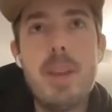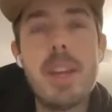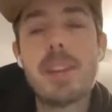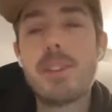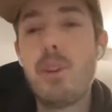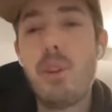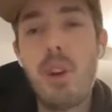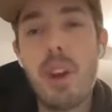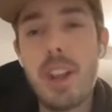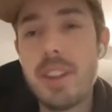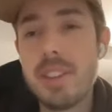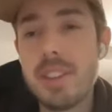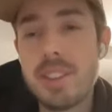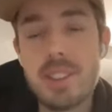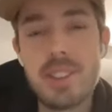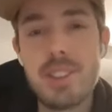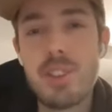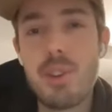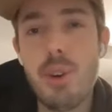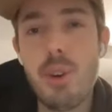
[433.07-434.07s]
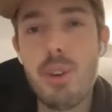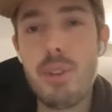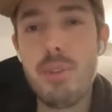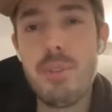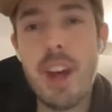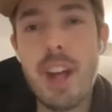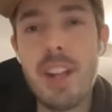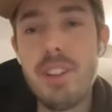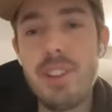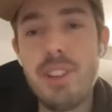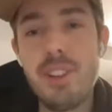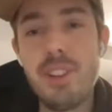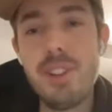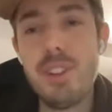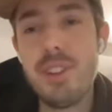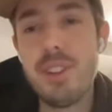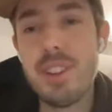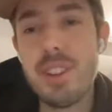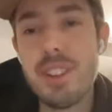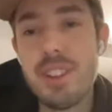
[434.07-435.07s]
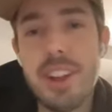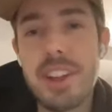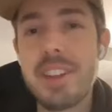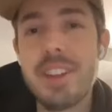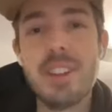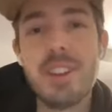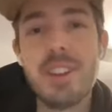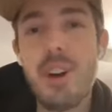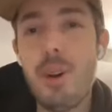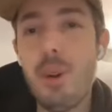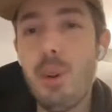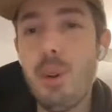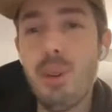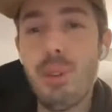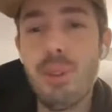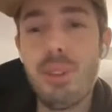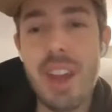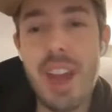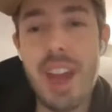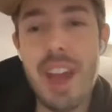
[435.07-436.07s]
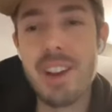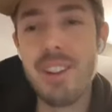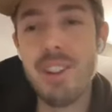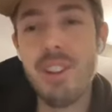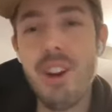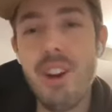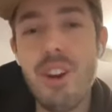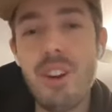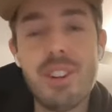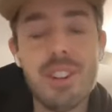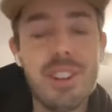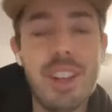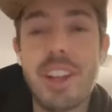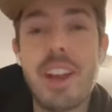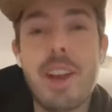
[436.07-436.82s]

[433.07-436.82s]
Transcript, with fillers: Bitcoin as a store of value, like a gold analog.